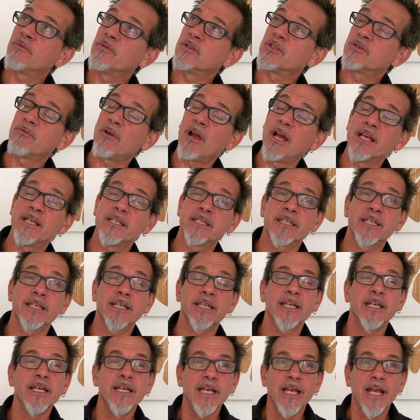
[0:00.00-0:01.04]
was
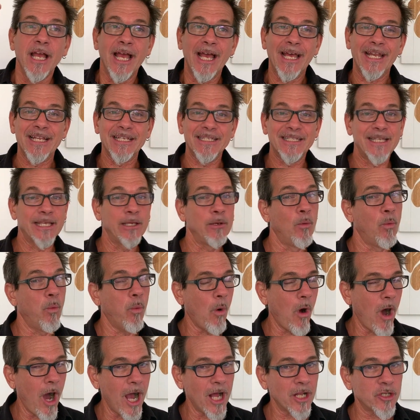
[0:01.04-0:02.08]
rising. And as they
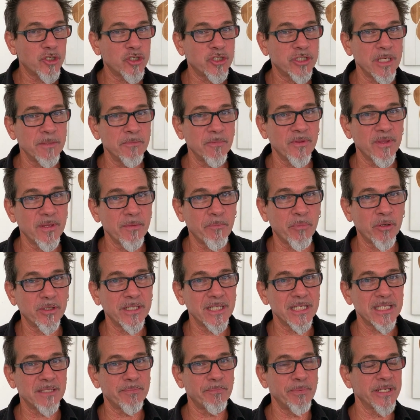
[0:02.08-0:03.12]
watch some of the
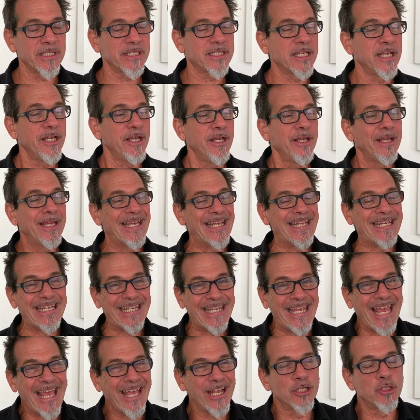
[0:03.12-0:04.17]
participants
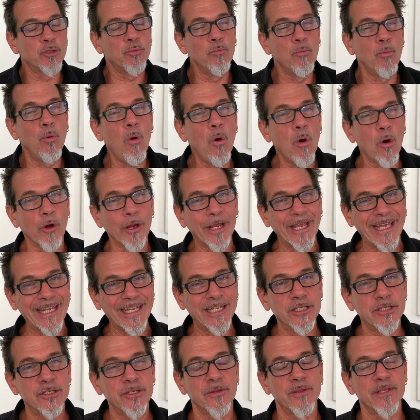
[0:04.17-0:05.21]
engage more
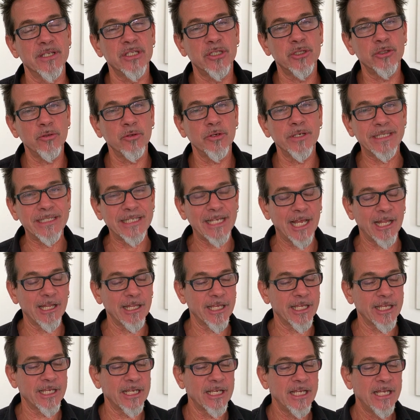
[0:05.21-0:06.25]
into the
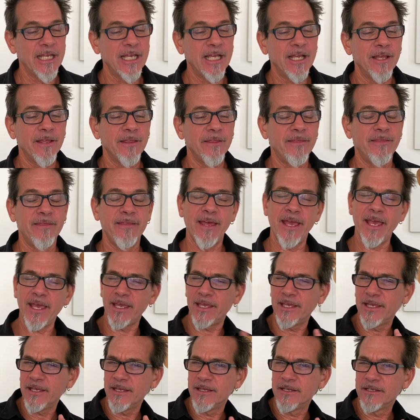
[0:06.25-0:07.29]
storytelling,
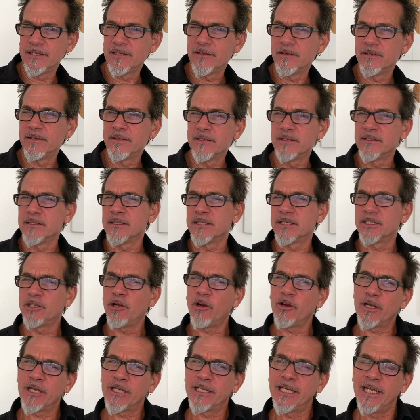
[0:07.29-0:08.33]
they
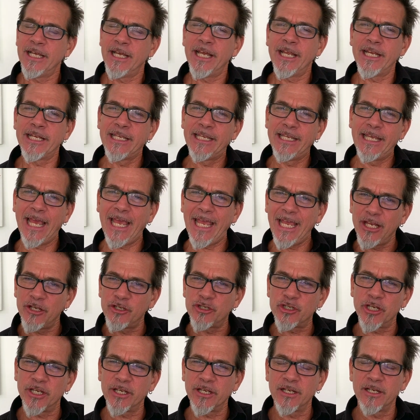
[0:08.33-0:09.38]
started
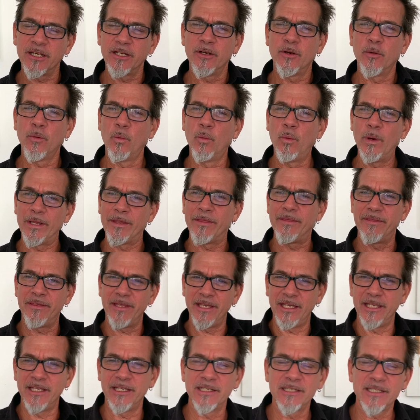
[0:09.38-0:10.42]
engaging with
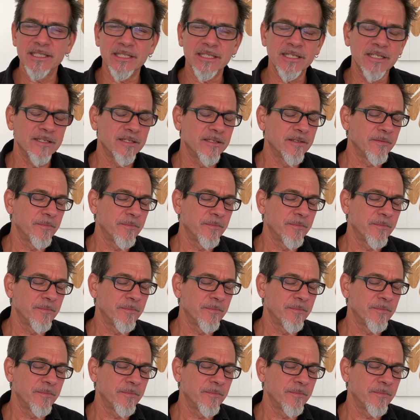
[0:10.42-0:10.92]
these